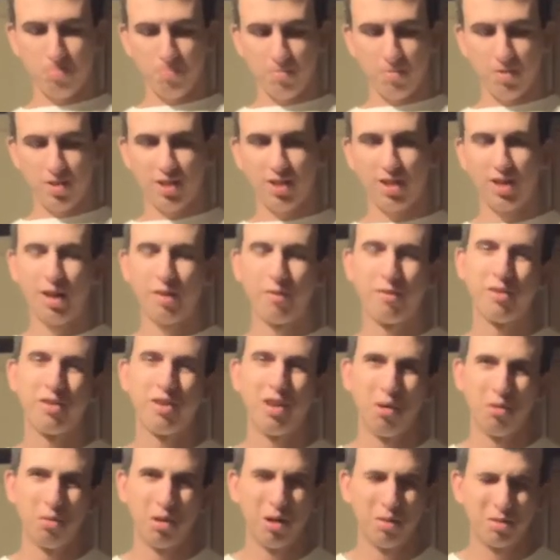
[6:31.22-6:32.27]
I
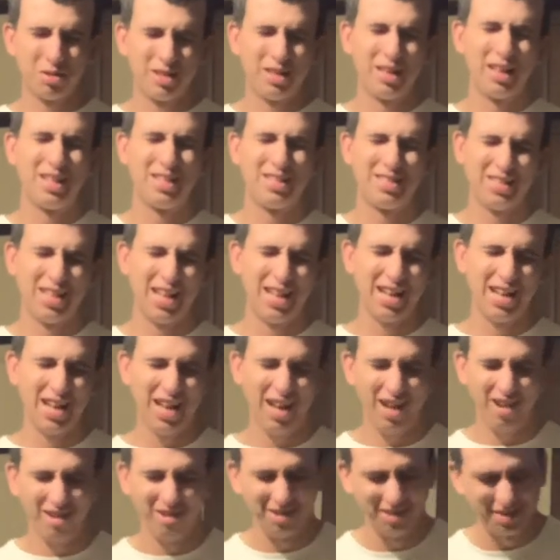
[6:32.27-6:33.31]
forgot what I was gonna say
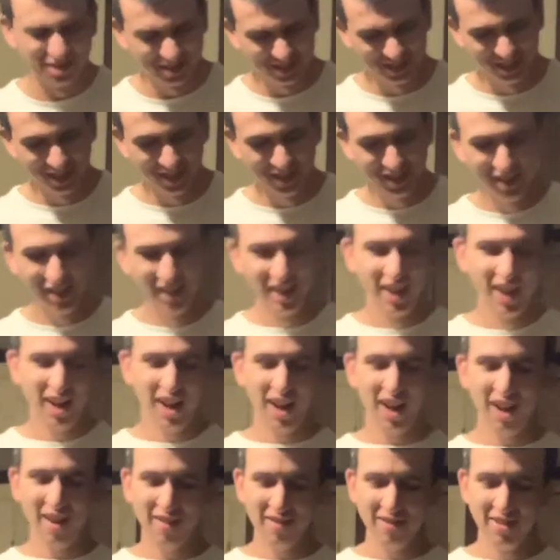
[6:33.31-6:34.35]
now.
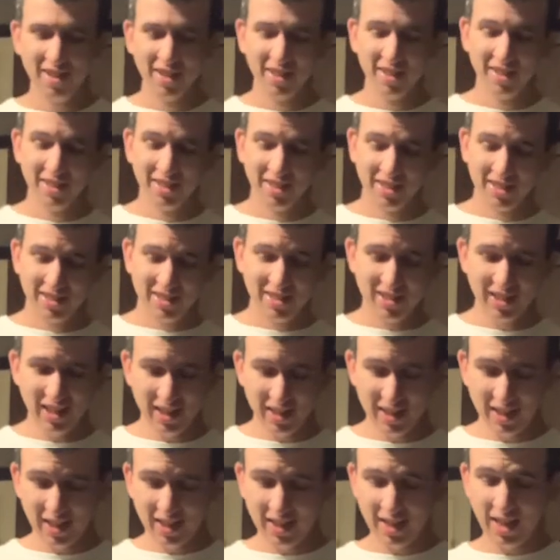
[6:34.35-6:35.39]
Um, yeah,
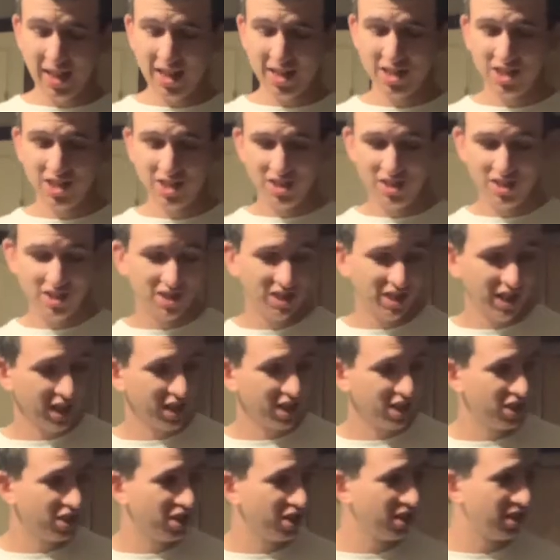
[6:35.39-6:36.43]
that, that's
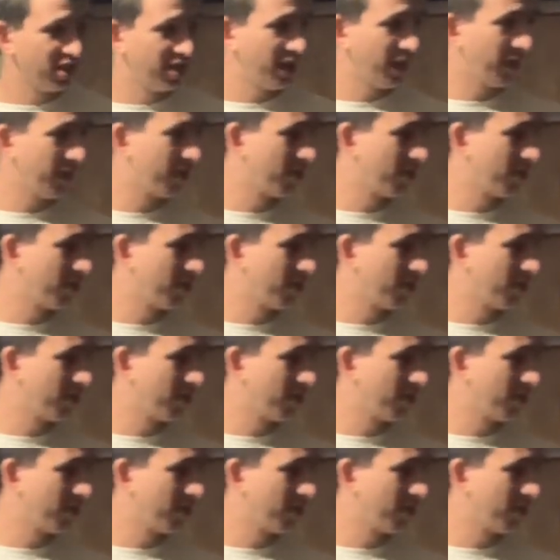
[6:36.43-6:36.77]
that's just it.